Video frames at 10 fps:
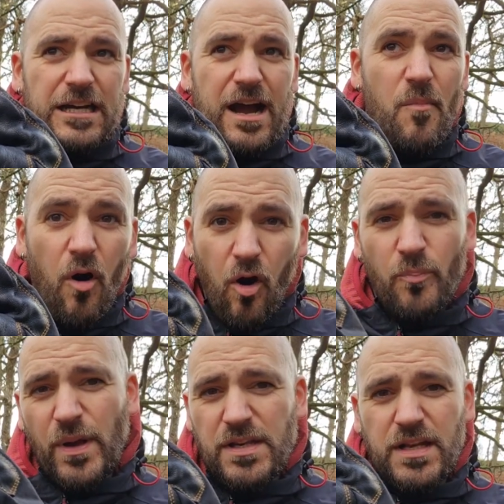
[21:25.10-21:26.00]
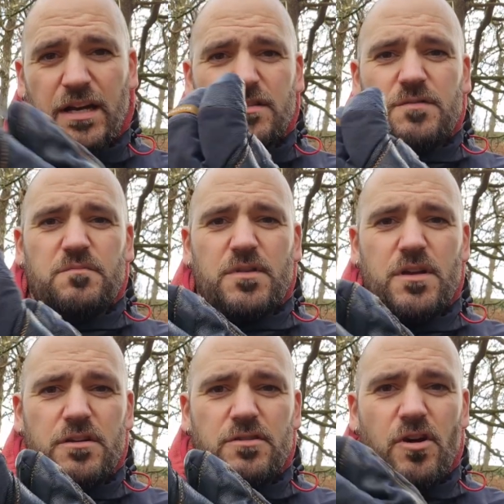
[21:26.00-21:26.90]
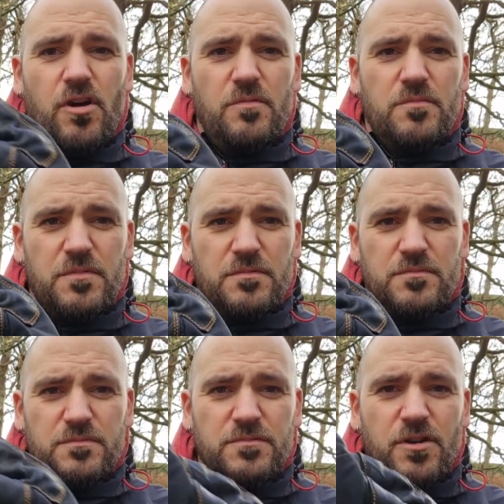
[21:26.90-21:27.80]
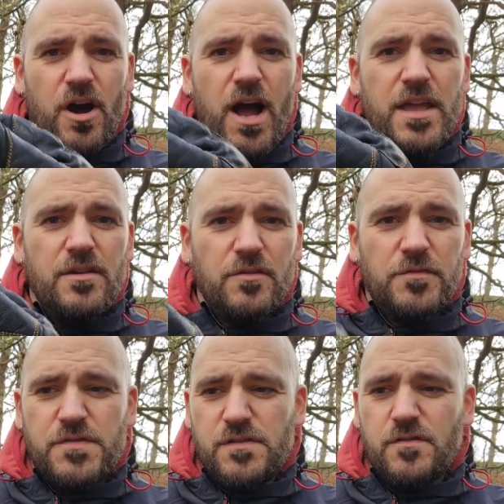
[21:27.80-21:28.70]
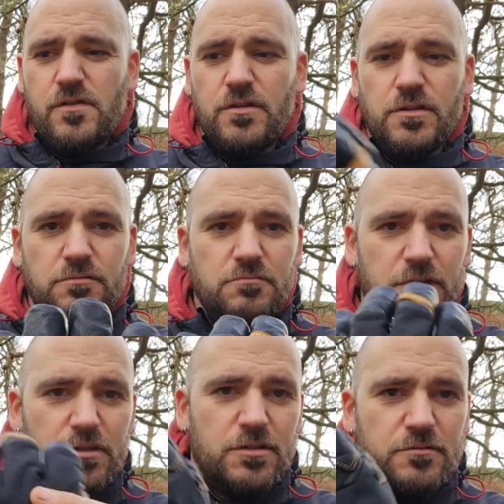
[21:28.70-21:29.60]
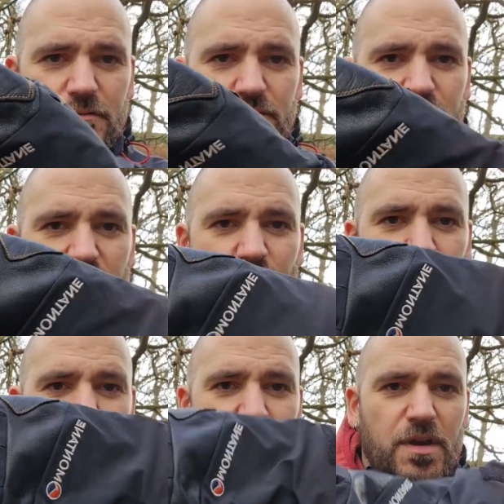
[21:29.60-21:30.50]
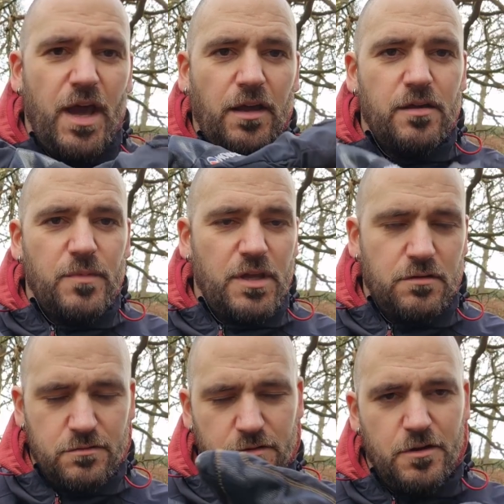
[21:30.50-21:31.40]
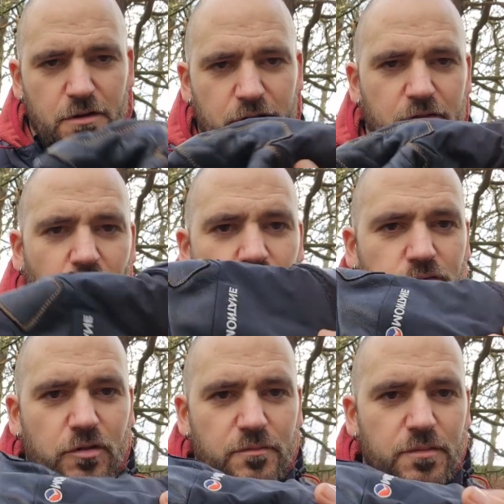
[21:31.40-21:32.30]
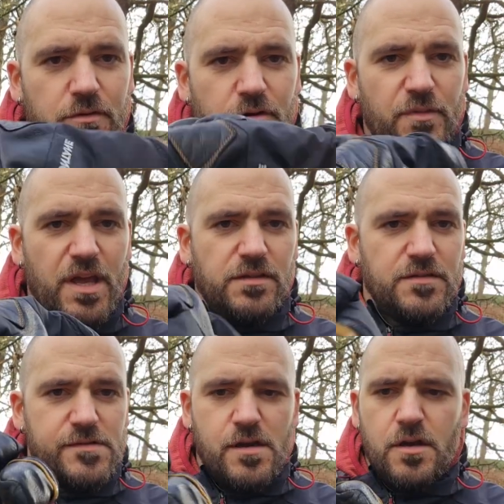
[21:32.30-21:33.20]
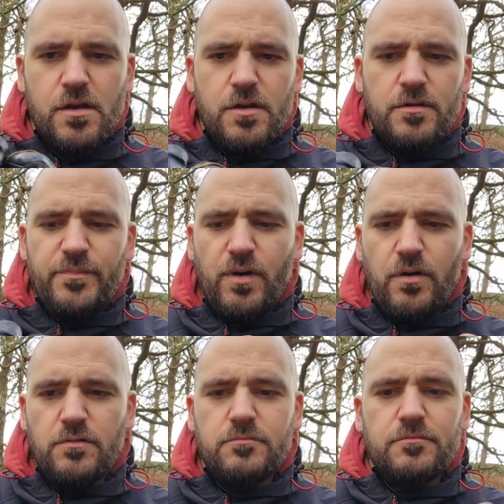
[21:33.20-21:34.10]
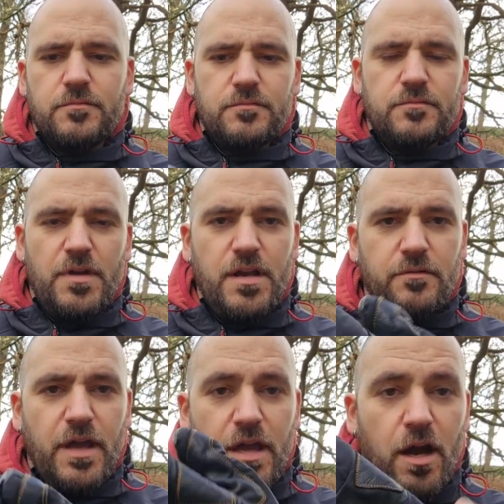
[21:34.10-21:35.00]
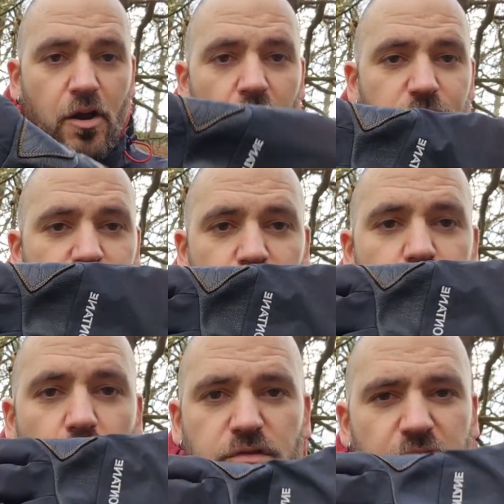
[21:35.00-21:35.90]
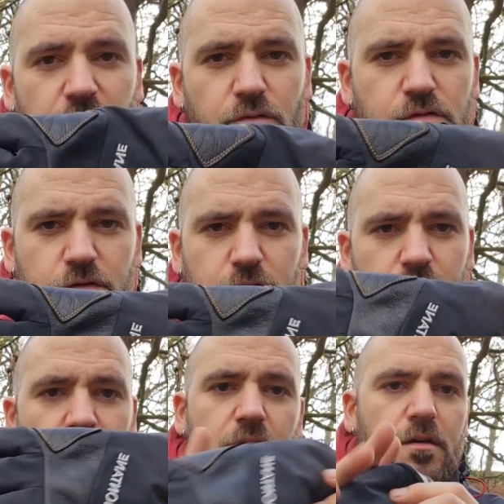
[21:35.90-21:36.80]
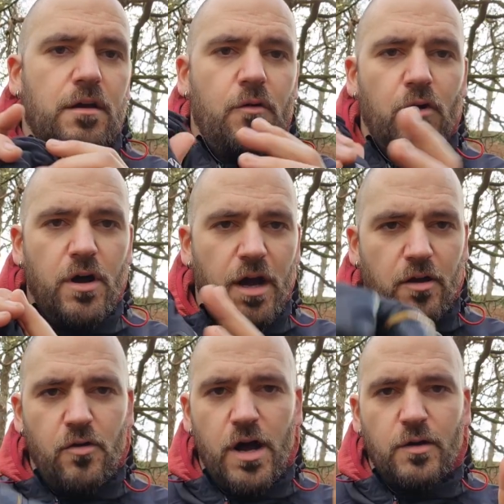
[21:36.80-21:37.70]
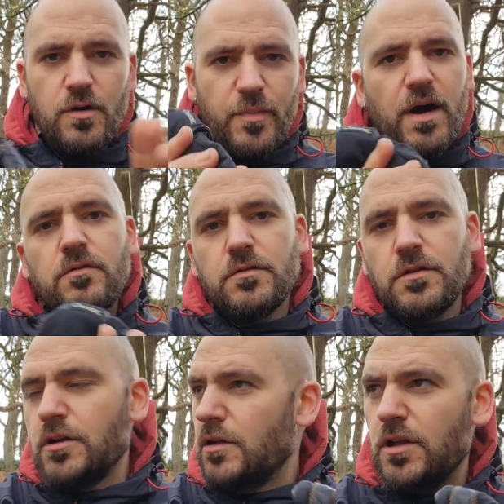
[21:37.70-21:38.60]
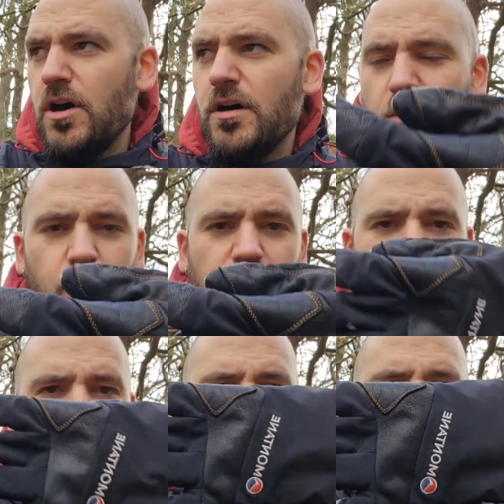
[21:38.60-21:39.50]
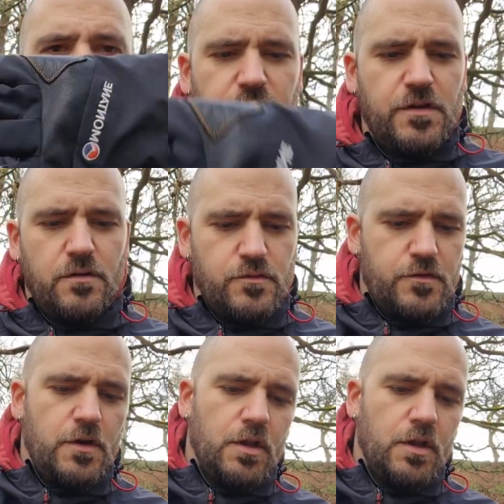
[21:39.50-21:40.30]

I'm hoping that's not high enough to sort of proper knacker me knuckles up on my hands. But anyway, I got them for multi-use, right? I go out about a lot and I wanted them for multi-use,